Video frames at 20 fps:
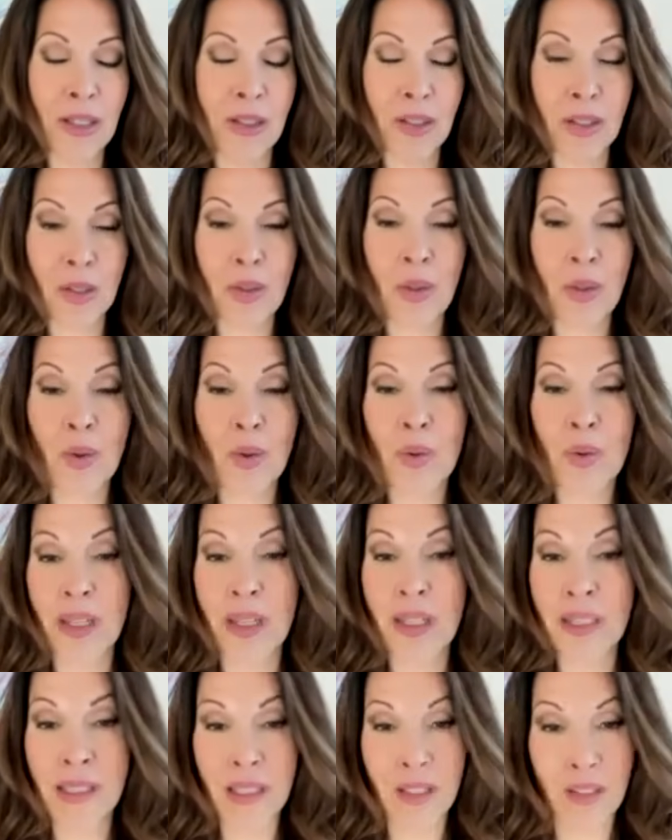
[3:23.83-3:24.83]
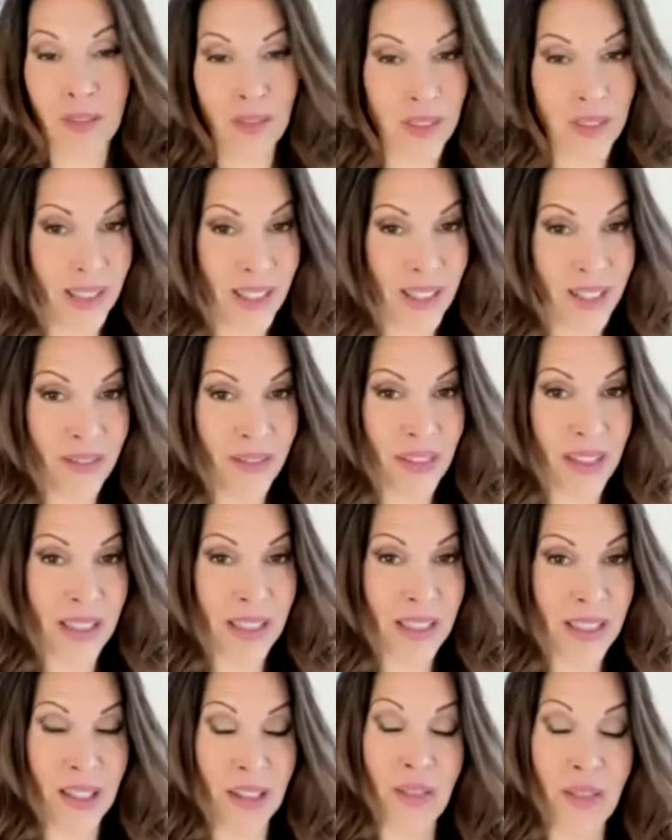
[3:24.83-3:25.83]
to know thyself, to love
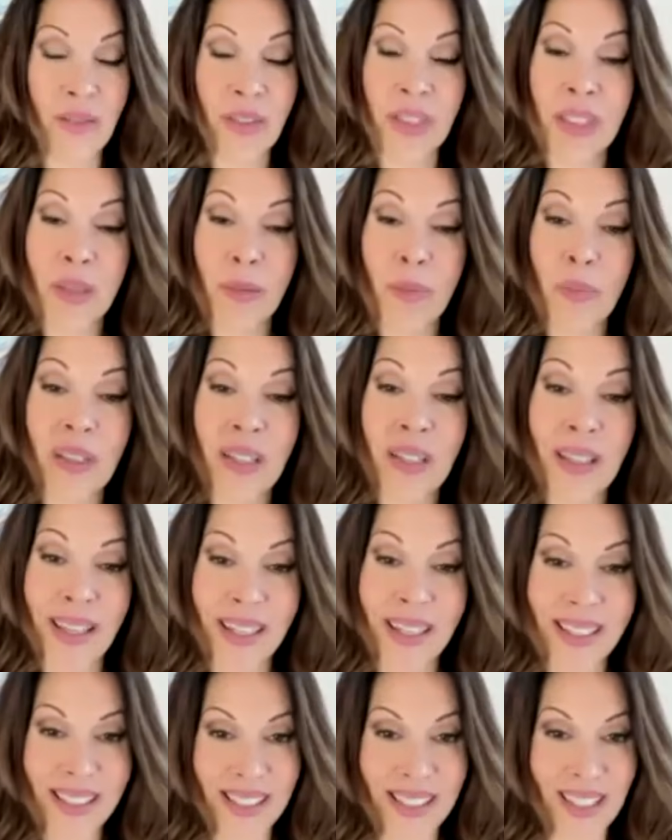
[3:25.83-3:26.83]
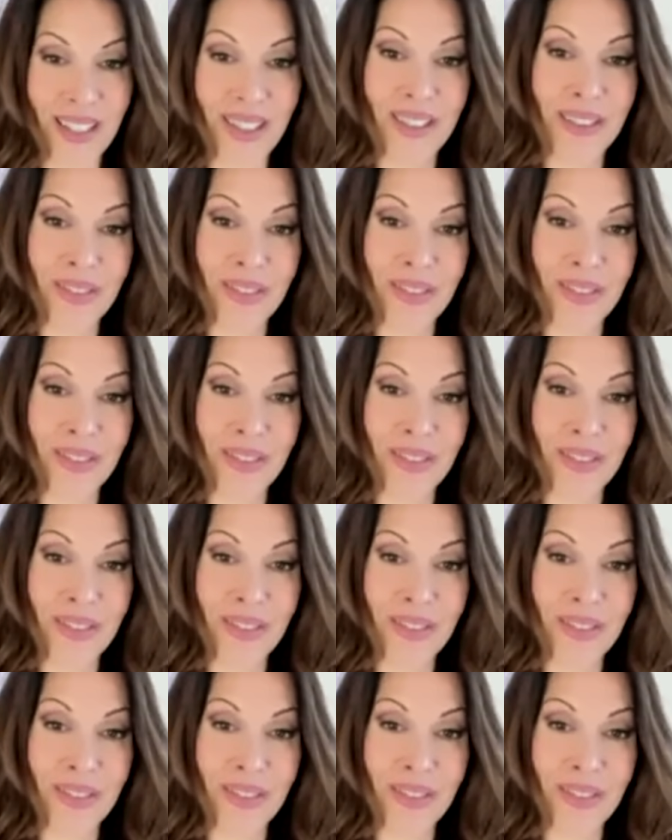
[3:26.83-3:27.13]
thyself, and to be thyself.